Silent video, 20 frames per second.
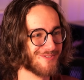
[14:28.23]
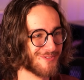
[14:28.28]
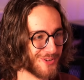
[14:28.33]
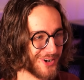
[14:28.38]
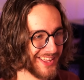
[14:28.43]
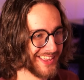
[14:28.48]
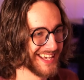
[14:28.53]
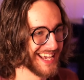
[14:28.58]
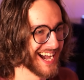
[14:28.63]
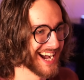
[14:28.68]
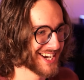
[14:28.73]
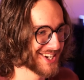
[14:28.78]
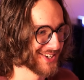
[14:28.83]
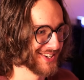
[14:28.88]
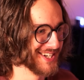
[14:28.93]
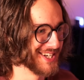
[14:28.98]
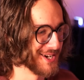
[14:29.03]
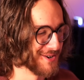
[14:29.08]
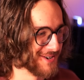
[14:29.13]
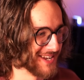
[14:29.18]
really
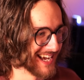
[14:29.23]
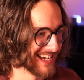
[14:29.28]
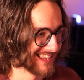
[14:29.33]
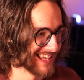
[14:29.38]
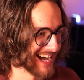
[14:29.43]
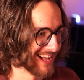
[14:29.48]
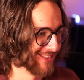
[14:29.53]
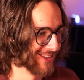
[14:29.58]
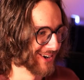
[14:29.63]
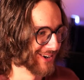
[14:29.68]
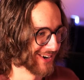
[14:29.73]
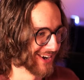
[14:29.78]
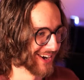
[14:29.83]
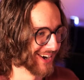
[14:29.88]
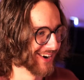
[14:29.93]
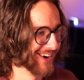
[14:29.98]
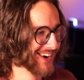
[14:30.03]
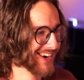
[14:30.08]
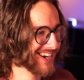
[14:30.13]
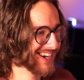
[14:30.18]
actually do dig that
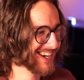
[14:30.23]
logo.